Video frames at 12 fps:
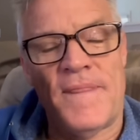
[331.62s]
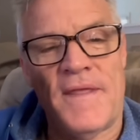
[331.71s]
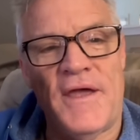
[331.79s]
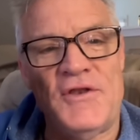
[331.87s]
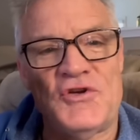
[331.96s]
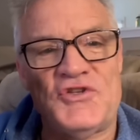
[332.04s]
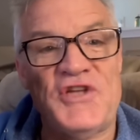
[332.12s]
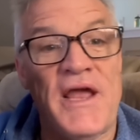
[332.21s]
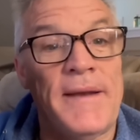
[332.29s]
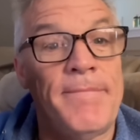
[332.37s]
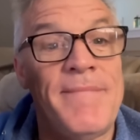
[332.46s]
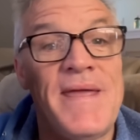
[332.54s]
And you're
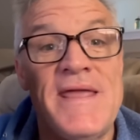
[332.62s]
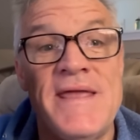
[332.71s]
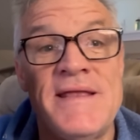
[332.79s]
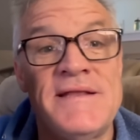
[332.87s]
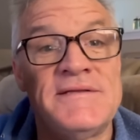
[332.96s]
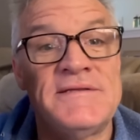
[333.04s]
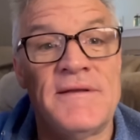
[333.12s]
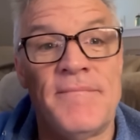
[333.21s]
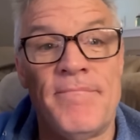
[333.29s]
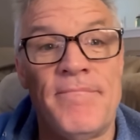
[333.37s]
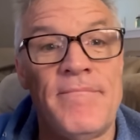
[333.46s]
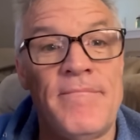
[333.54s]
saying mean
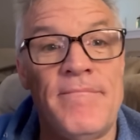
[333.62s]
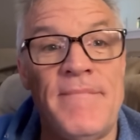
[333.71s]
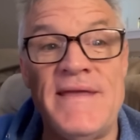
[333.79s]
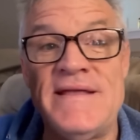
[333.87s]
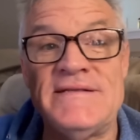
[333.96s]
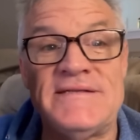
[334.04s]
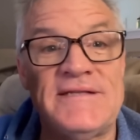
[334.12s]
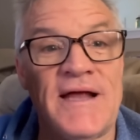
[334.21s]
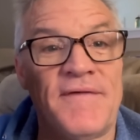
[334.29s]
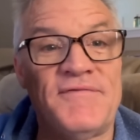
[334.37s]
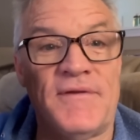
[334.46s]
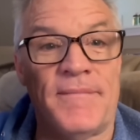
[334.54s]

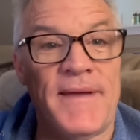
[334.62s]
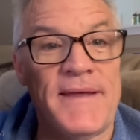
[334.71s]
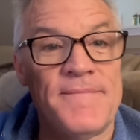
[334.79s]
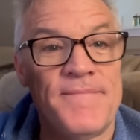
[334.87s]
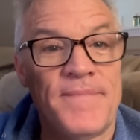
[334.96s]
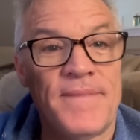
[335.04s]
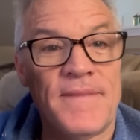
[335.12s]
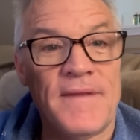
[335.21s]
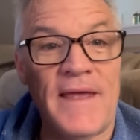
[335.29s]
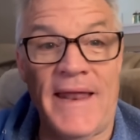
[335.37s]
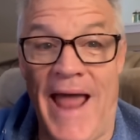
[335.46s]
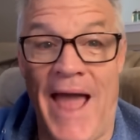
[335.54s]
stuff to me.
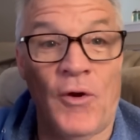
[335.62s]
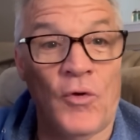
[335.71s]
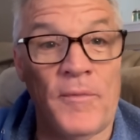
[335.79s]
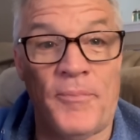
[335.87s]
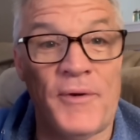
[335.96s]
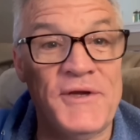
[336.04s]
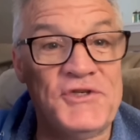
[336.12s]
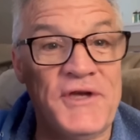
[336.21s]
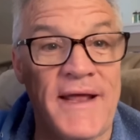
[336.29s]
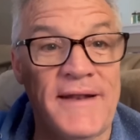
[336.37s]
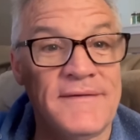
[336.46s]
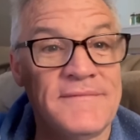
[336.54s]
And I don't
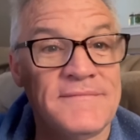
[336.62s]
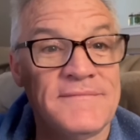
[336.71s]
appreciate it.